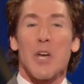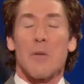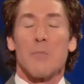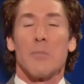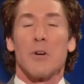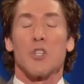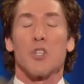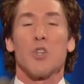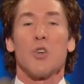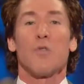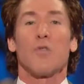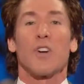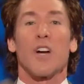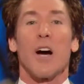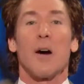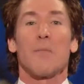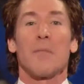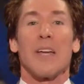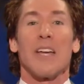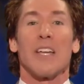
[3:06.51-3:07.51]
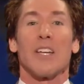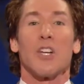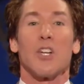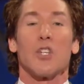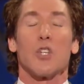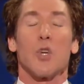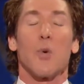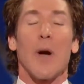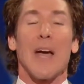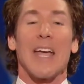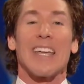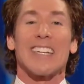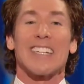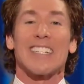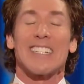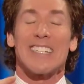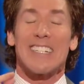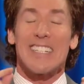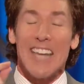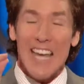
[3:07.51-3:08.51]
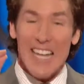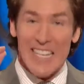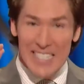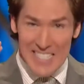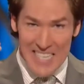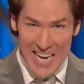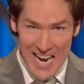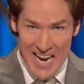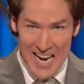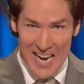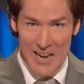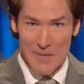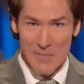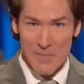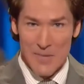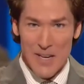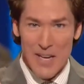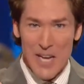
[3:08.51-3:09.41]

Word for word: but you've come in to a set time.